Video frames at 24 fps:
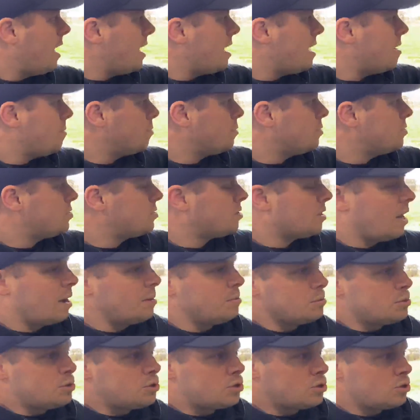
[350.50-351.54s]
I
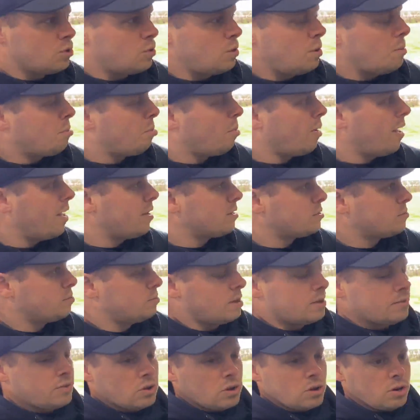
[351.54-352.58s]
was so impressed
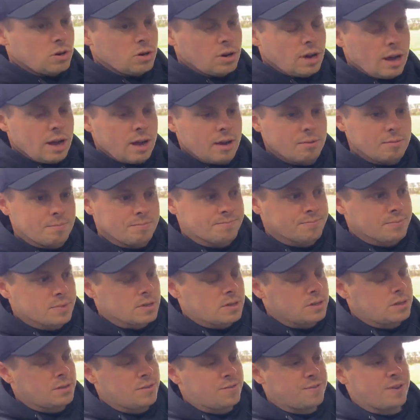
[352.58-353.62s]
whenever
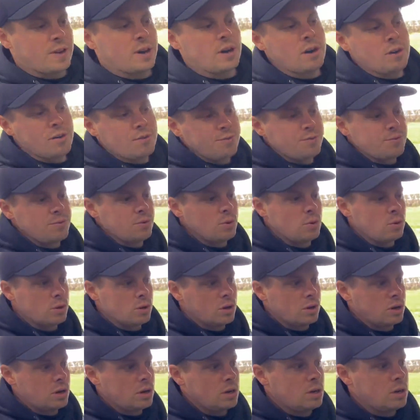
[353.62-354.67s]
the fitter for